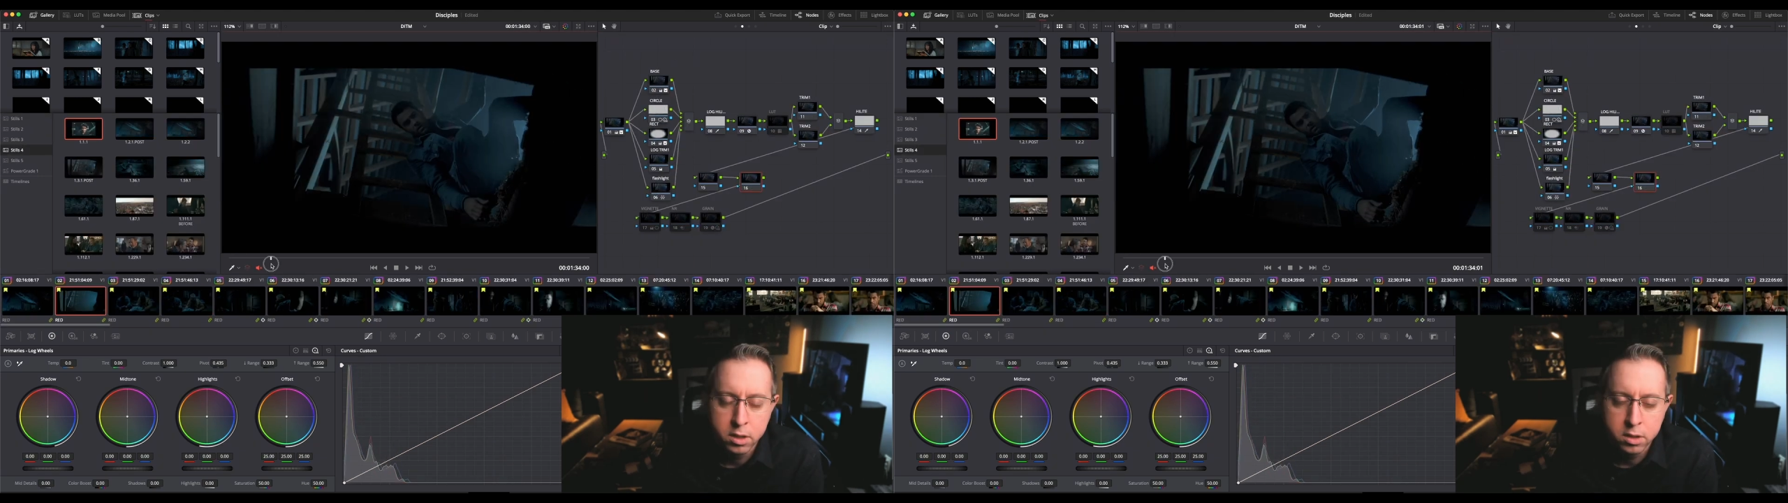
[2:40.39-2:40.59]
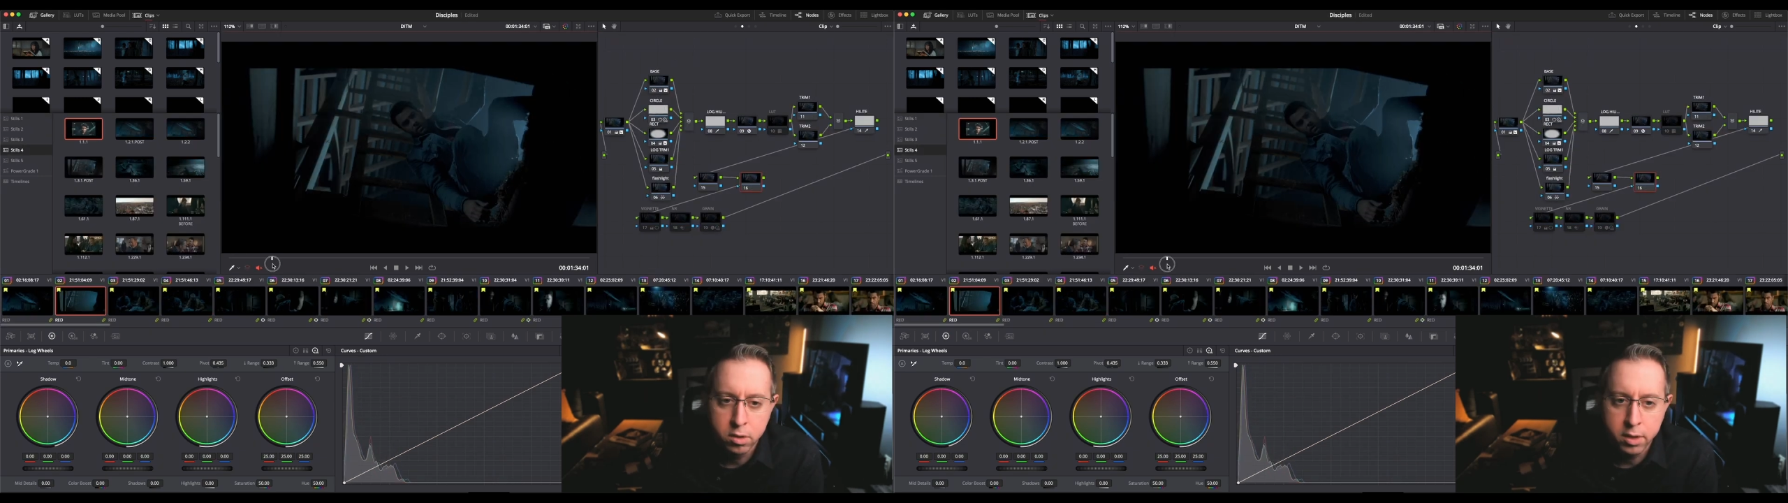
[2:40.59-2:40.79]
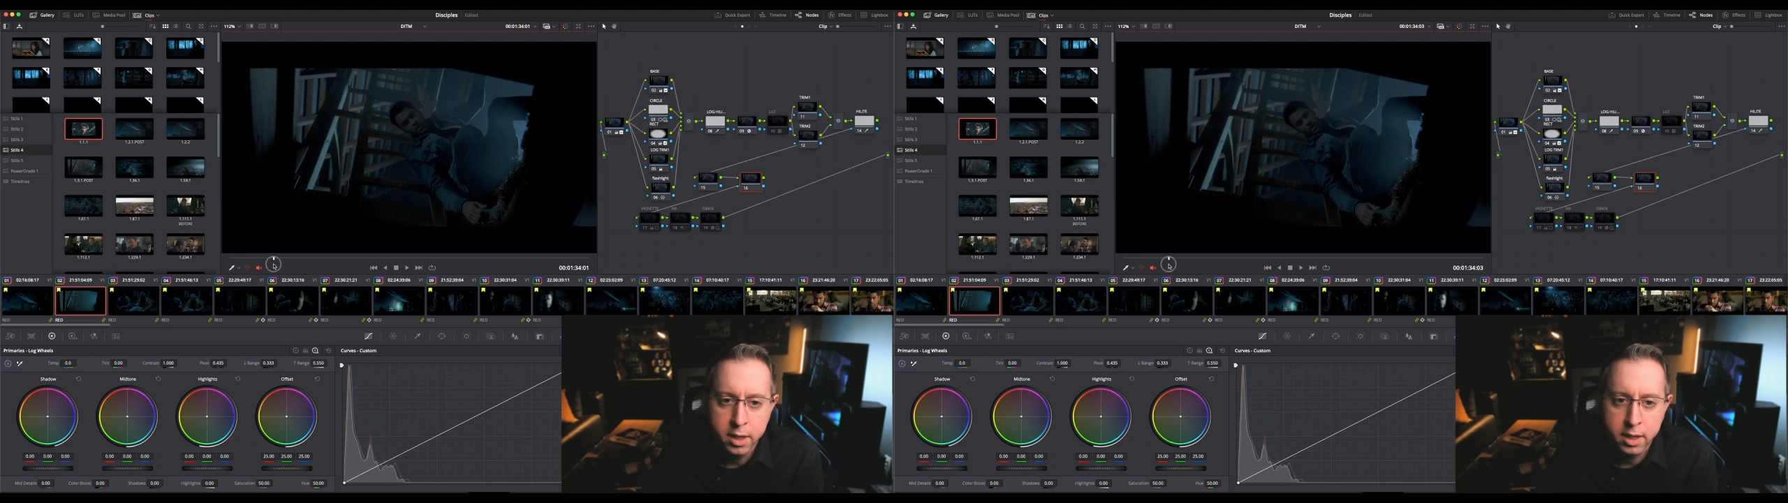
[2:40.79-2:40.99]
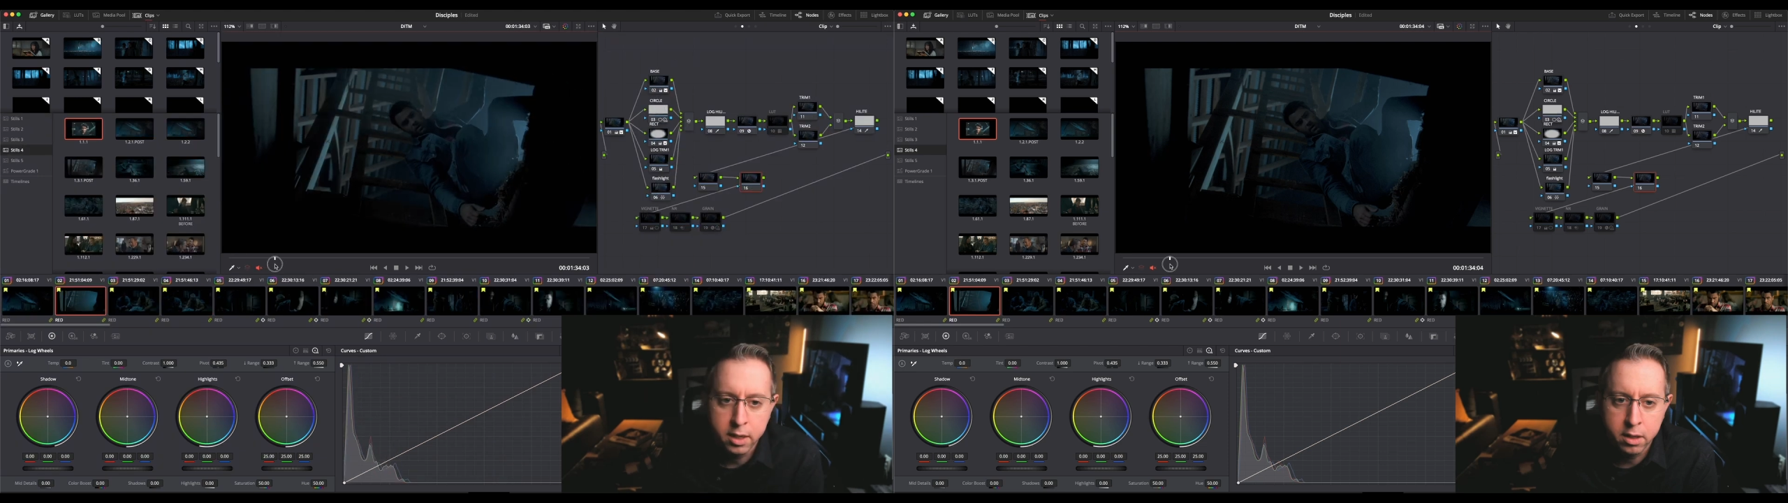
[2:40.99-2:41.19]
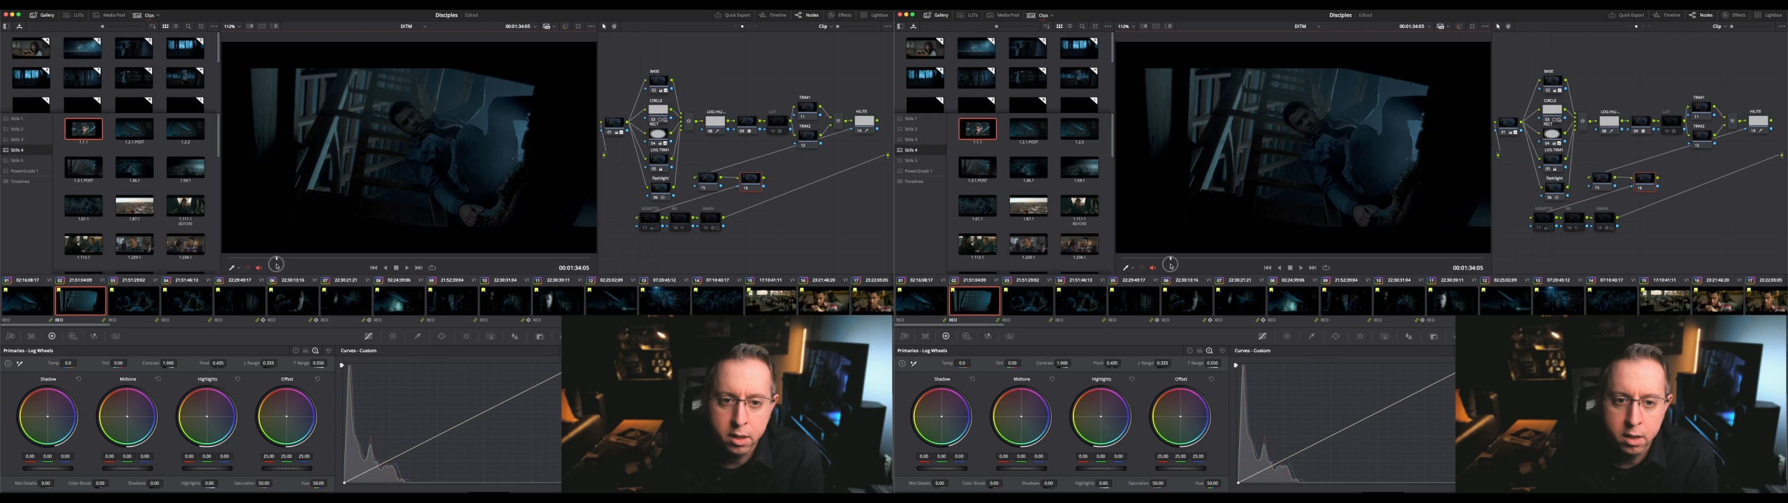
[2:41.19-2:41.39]
So he
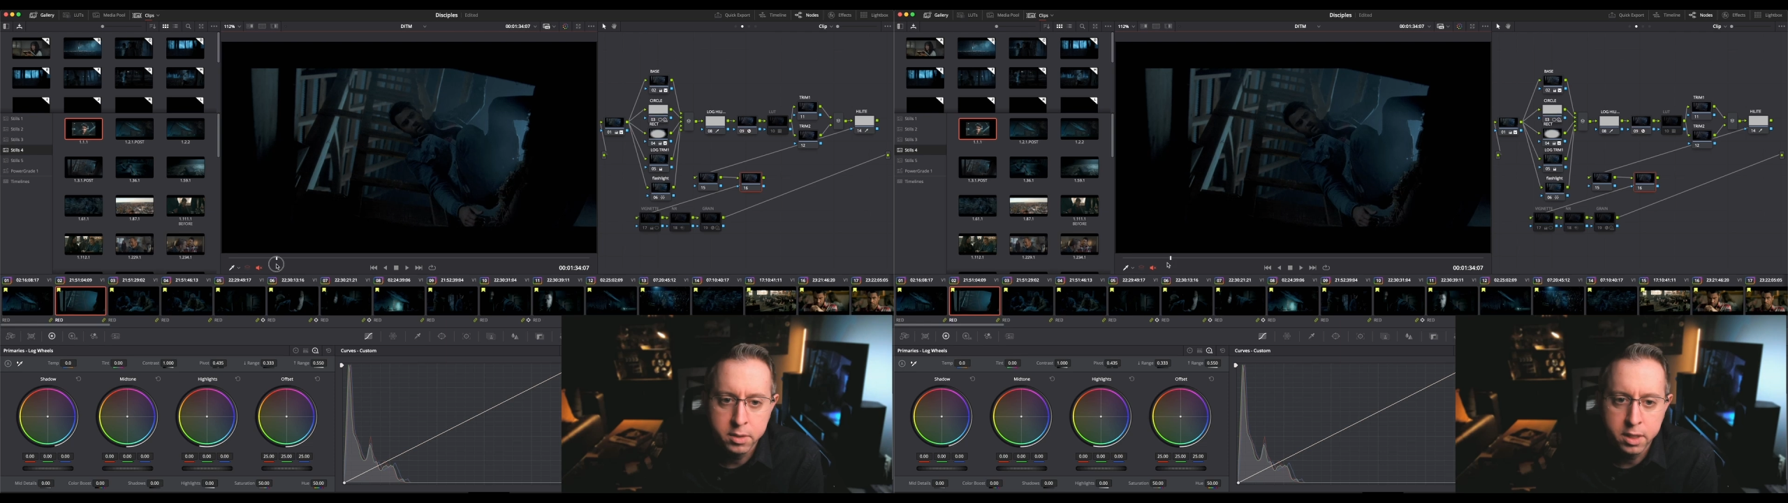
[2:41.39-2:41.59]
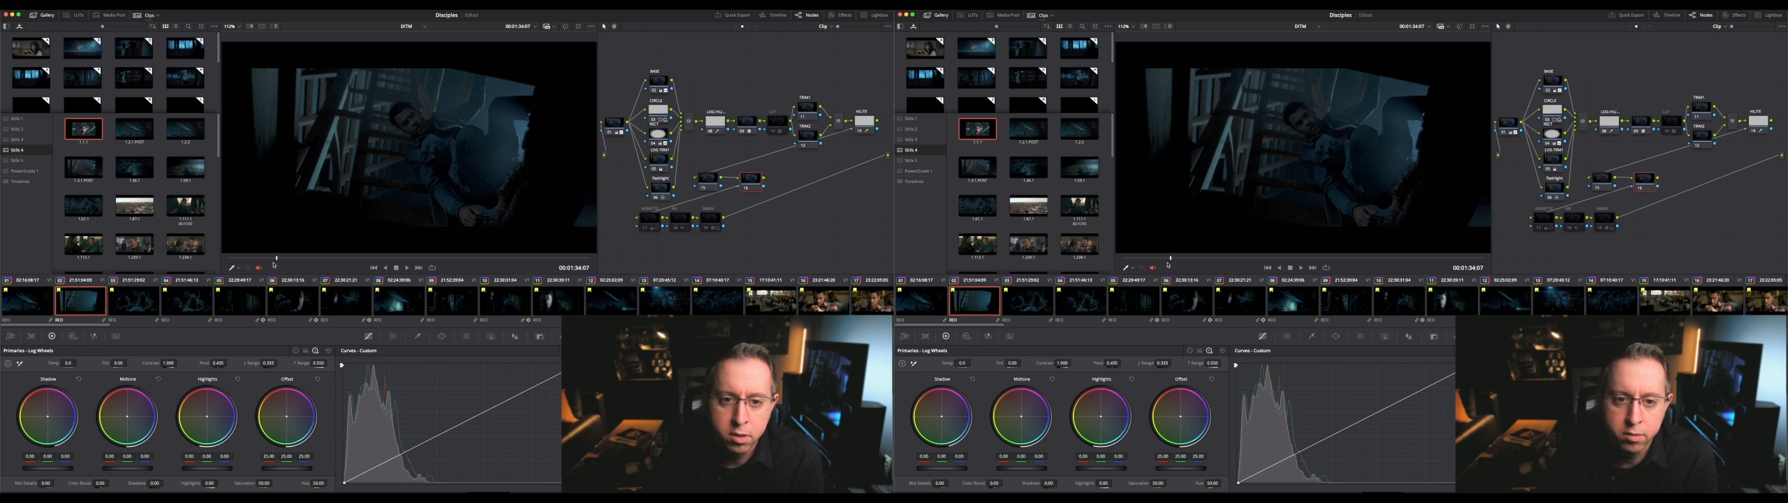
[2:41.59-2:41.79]
comes in